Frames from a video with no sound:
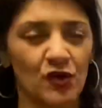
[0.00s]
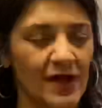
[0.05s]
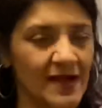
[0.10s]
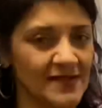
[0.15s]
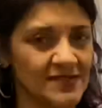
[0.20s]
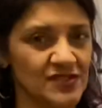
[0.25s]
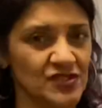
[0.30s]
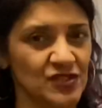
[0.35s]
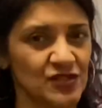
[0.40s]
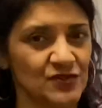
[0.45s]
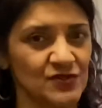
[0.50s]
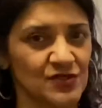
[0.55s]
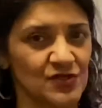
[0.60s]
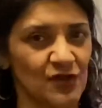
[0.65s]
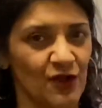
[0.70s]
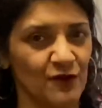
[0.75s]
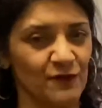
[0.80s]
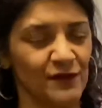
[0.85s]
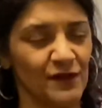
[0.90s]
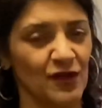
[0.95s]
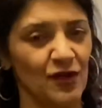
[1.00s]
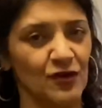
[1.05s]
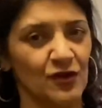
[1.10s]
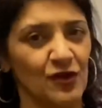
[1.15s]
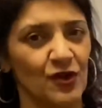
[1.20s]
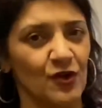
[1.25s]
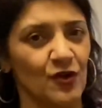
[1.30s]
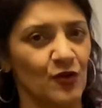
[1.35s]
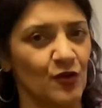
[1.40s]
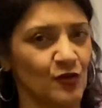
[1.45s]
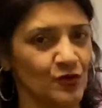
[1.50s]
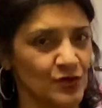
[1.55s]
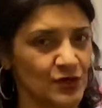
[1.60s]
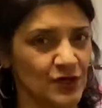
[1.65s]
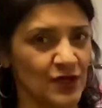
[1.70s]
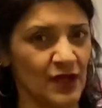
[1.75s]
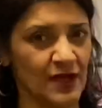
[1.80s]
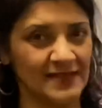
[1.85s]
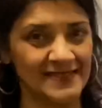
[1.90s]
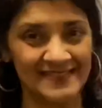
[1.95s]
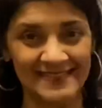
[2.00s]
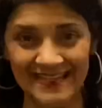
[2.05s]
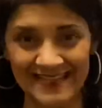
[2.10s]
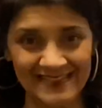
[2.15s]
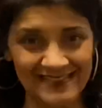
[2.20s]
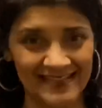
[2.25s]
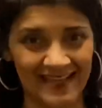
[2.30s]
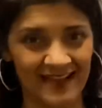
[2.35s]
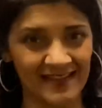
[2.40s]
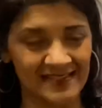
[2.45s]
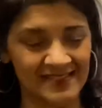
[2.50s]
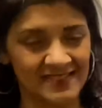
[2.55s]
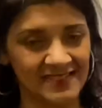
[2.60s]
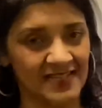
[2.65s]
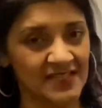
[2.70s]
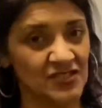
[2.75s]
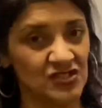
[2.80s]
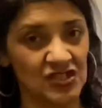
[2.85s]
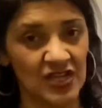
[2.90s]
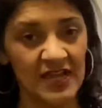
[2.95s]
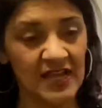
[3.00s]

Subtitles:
had to use an overlocker or a zigzag stitch.